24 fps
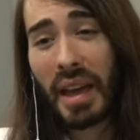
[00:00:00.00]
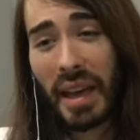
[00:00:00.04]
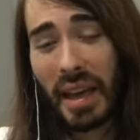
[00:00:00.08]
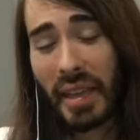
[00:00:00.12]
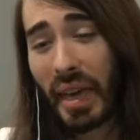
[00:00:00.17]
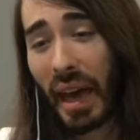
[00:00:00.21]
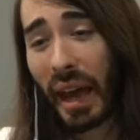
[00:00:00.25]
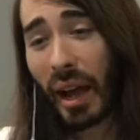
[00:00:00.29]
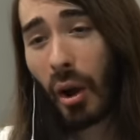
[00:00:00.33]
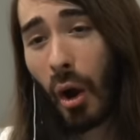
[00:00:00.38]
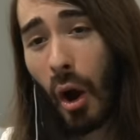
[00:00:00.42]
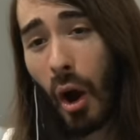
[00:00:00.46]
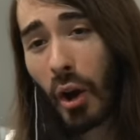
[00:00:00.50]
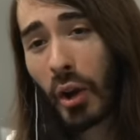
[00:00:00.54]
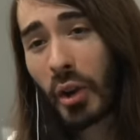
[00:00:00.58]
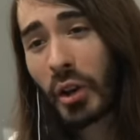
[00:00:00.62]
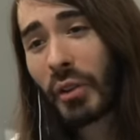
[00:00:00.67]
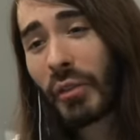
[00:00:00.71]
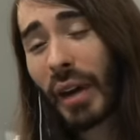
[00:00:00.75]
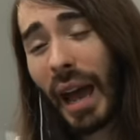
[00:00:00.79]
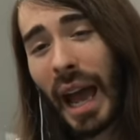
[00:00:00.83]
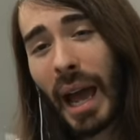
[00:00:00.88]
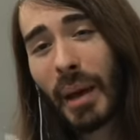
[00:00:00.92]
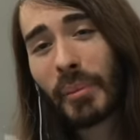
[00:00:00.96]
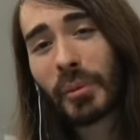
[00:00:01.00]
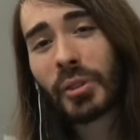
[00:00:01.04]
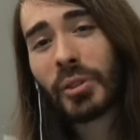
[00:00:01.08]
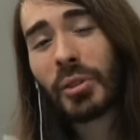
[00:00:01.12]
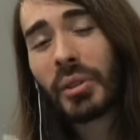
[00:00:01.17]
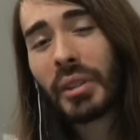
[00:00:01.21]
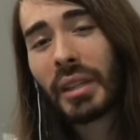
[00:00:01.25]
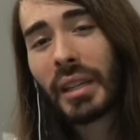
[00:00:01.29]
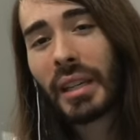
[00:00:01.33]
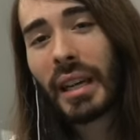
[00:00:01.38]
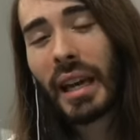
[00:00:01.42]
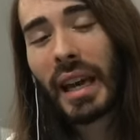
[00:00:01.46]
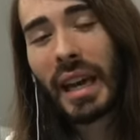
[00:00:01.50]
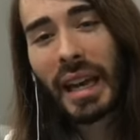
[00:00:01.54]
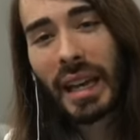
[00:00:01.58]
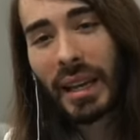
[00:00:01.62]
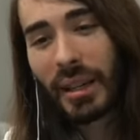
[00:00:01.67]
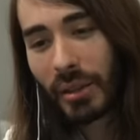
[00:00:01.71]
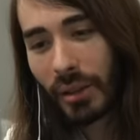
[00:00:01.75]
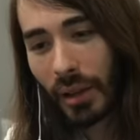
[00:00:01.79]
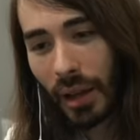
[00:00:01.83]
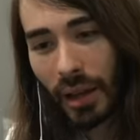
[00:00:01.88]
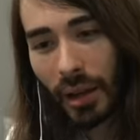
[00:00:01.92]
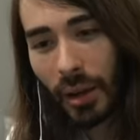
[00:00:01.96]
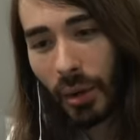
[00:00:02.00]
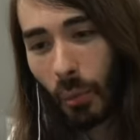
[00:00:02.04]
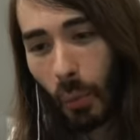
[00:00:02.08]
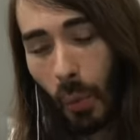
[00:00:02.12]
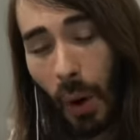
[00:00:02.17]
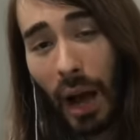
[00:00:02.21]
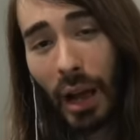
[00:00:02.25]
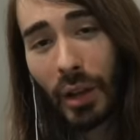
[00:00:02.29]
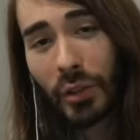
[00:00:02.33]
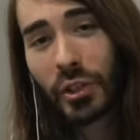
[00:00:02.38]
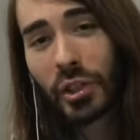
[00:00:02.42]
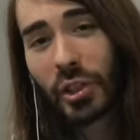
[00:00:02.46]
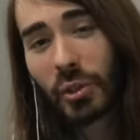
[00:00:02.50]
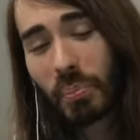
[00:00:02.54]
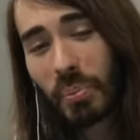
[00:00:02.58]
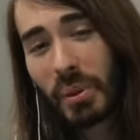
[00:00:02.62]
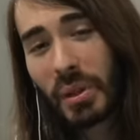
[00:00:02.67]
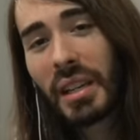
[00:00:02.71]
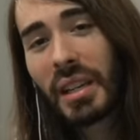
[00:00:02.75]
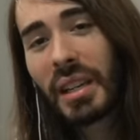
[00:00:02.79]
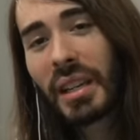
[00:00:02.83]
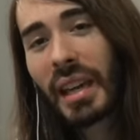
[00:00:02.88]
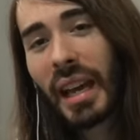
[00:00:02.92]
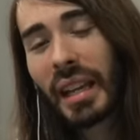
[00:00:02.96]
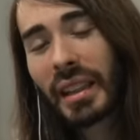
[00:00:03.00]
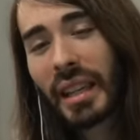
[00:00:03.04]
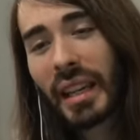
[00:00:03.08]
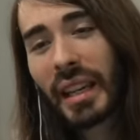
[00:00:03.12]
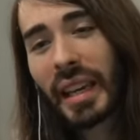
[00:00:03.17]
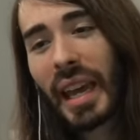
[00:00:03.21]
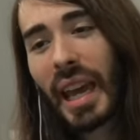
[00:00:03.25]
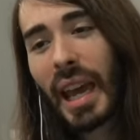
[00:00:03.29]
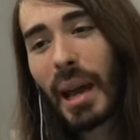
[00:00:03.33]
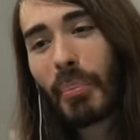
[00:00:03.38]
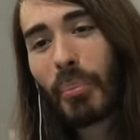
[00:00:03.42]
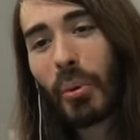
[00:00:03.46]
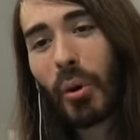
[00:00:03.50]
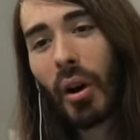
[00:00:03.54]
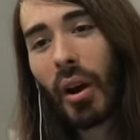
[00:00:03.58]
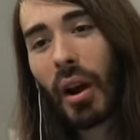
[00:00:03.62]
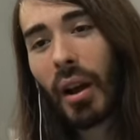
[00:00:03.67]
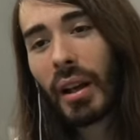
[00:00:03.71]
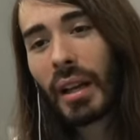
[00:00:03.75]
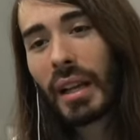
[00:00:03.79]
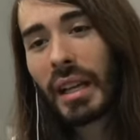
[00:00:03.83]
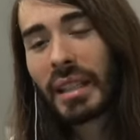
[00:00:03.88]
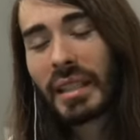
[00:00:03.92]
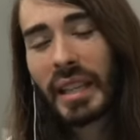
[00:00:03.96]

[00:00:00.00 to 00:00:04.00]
That car could have absolutely, uh, while speeding at the camper,